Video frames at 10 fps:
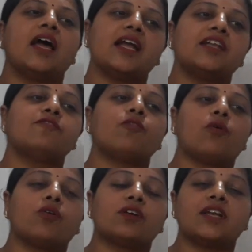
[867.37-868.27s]
And if
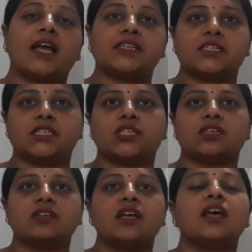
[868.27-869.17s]

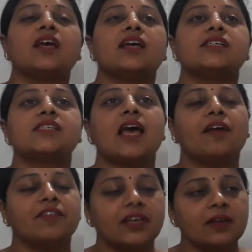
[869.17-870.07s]
organization is
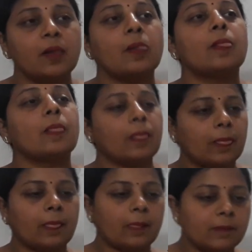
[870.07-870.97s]
having
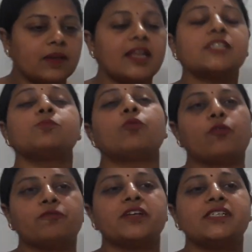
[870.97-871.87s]
less
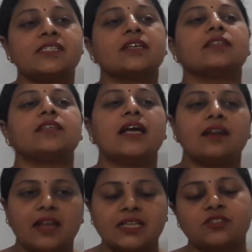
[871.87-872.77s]
profits,
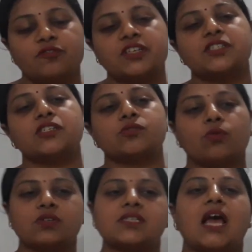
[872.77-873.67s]
then less wages
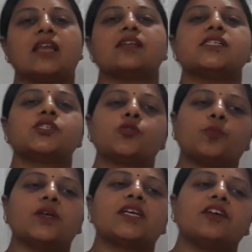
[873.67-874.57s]
or salaries should
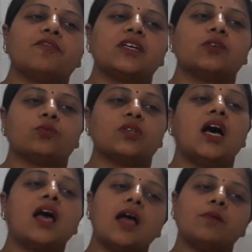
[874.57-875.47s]
be given to
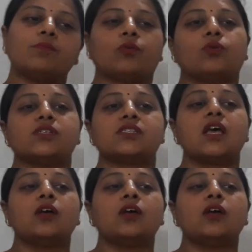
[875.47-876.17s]
the employees.